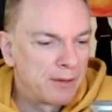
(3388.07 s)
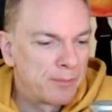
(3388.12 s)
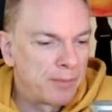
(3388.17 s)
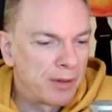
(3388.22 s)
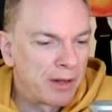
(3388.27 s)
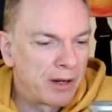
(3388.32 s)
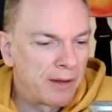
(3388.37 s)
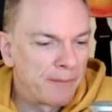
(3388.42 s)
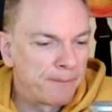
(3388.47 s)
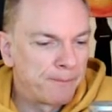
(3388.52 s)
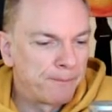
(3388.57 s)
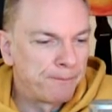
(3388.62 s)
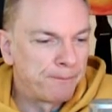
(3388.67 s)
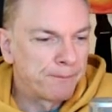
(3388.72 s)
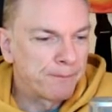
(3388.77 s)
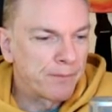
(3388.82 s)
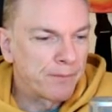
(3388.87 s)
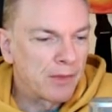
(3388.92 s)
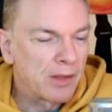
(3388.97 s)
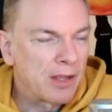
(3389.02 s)
But um,
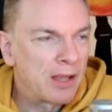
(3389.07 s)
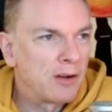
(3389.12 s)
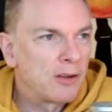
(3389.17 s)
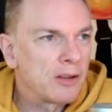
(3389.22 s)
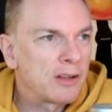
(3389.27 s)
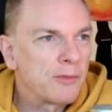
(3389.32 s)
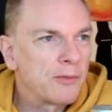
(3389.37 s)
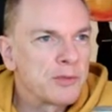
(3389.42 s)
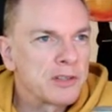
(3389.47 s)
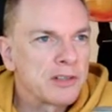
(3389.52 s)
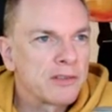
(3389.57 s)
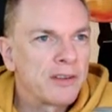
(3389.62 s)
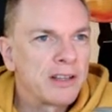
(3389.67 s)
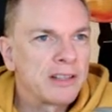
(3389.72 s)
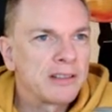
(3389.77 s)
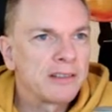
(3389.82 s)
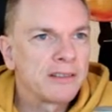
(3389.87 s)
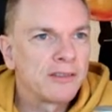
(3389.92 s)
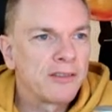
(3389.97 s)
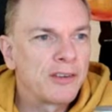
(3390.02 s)
yeah. Look, it was great
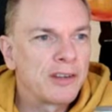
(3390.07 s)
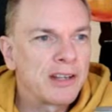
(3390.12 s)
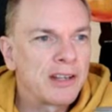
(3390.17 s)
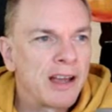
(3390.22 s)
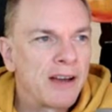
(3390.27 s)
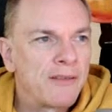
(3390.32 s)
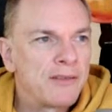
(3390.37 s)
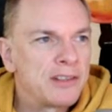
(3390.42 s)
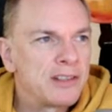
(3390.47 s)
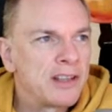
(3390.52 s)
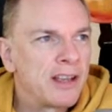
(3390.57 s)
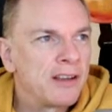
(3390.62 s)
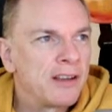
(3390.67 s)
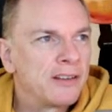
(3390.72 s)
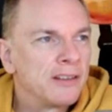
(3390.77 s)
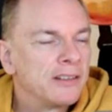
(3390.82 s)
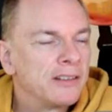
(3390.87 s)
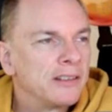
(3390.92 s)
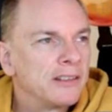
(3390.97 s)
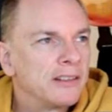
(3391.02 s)
great to have you
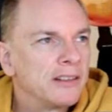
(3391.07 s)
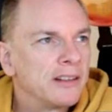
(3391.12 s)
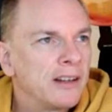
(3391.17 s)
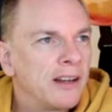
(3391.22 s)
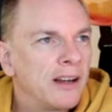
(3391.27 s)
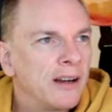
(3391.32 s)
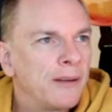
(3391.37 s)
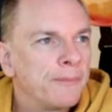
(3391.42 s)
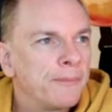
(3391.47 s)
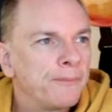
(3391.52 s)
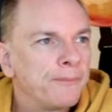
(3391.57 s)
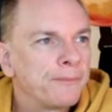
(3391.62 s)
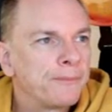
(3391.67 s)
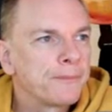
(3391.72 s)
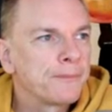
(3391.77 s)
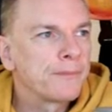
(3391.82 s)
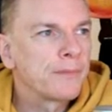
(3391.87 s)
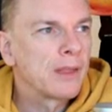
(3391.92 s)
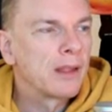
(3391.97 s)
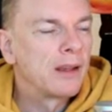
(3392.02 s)
here. Um,
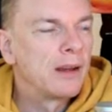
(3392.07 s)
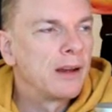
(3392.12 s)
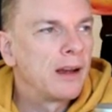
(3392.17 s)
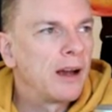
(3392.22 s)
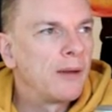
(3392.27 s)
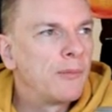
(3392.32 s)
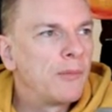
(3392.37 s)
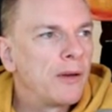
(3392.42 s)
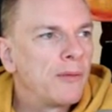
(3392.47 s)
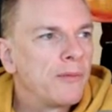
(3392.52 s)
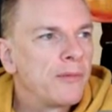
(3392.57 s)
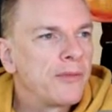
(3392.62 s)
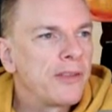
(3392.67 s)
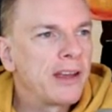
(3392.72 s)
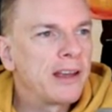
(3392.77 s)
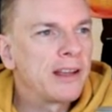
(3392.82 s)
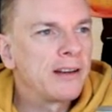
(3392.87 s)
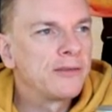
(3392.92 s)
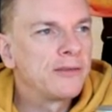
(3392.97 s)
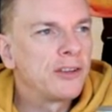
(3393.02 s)
I'm I'm
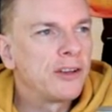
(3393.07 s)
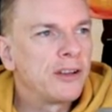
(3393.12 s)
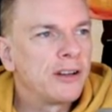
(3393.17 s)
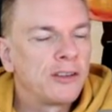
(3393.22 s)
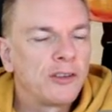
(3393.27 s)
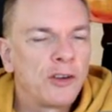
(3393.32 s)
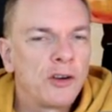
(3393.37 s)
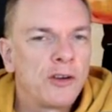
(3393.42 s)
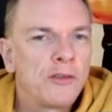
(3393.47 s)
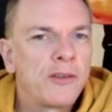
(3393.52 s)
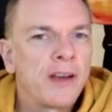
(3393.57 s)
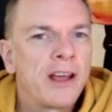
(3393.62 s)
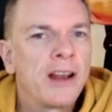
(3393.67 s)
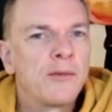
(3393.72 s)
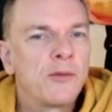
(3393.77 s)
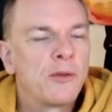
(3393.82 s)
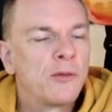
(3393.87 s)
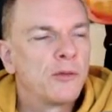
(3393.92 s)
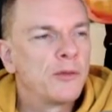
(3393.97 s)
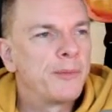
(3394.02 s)
thinking of doing. I don't know if
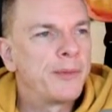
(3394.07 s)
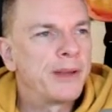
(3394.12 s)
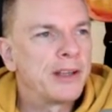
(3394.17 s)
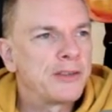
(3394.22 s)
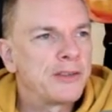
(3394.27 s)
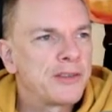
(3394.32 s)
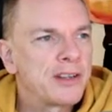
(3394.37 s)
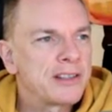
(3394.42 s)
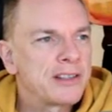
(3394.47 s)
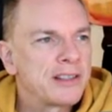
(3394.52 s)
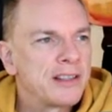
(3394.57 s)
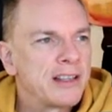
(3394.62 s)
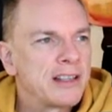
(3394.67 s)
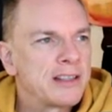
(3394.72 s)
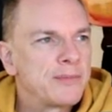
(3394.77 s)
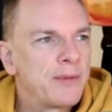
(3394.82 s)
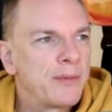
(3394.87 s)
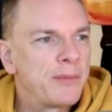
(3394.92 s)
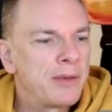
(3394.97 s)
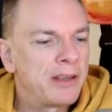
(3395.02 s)
anyone would be interested in
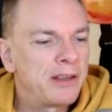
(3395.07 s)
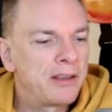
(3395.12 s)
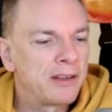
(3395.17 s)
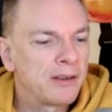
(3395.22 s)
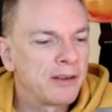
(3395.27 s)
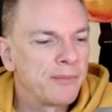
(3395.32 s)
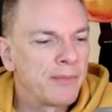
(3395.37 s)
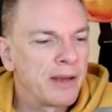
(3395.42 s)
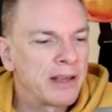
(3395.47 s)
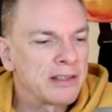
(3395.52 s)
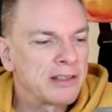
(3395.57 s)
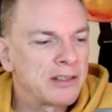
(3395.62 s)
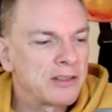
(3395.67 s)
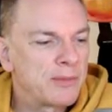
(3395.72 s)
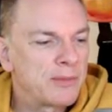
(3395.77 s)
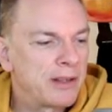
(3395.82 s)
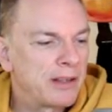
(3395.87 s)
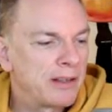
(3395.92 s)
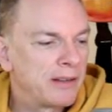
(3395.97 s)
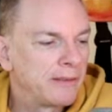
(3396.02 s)
this. Maybe you can message
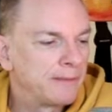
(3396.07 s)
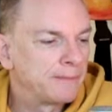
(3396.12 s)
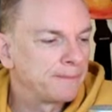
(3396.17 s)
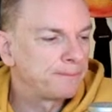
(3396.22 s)
me.